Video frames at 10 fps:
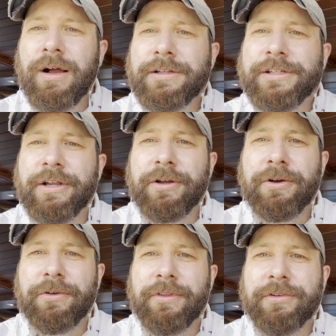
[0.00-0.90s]

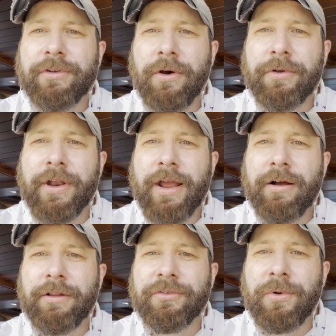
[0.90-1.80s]
So this golden
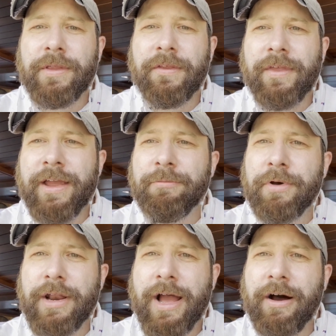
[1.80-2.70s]
ale is one that they have
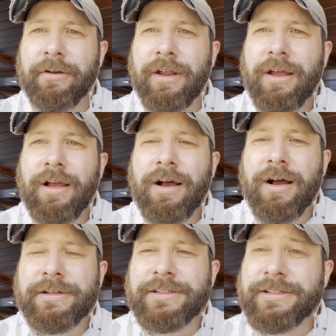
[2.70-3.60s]
put out
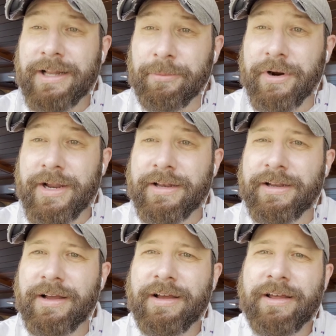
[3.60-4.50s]
to celebrate
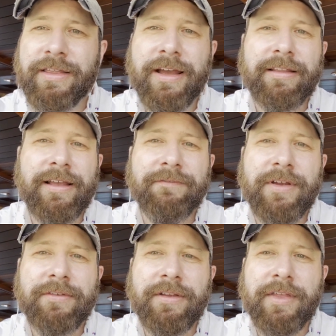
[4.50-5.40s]
that
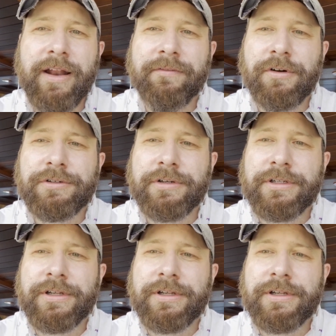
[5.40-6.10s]
50th anniversary.